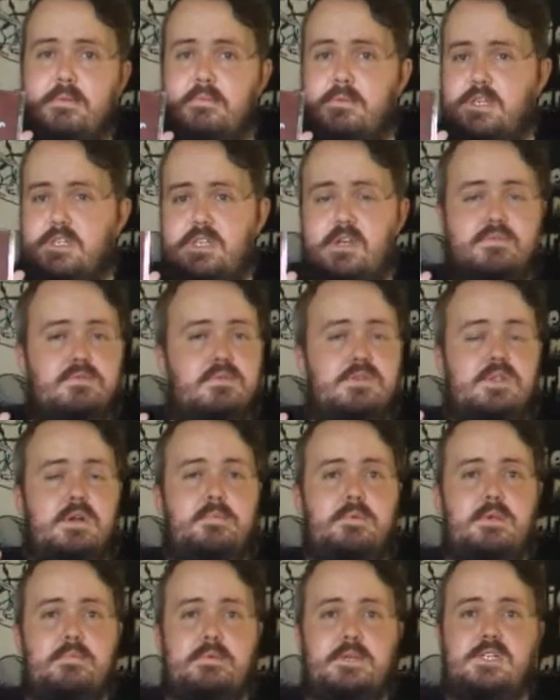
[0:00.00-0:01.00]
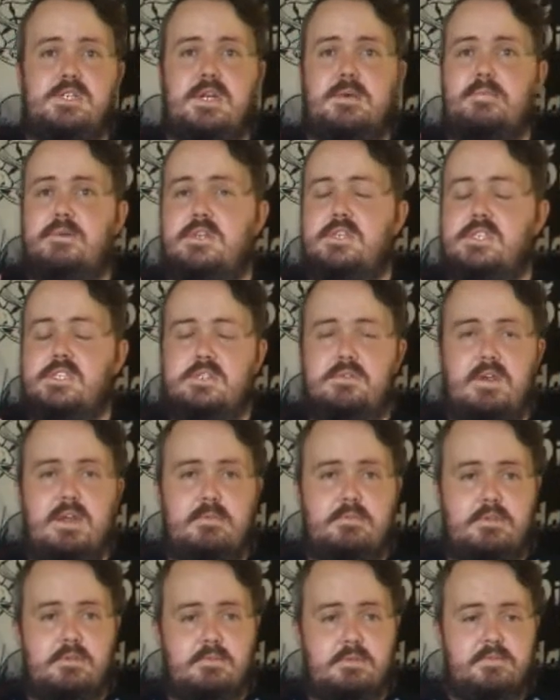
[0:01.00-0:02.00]
which of course I'll put a picture up on Instagram, a
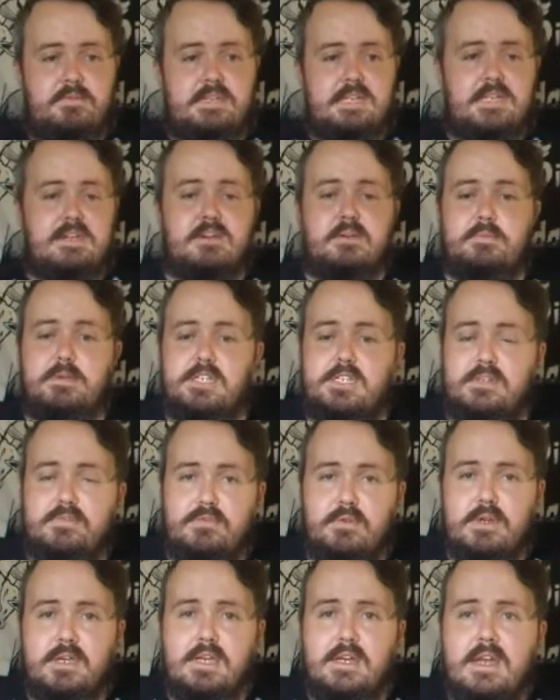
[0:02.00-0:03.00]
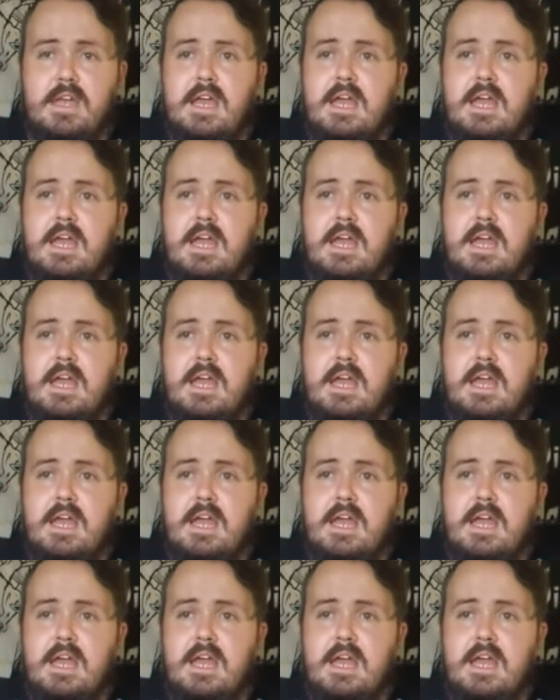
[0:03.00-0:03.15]
little bit of a clearer picture for you.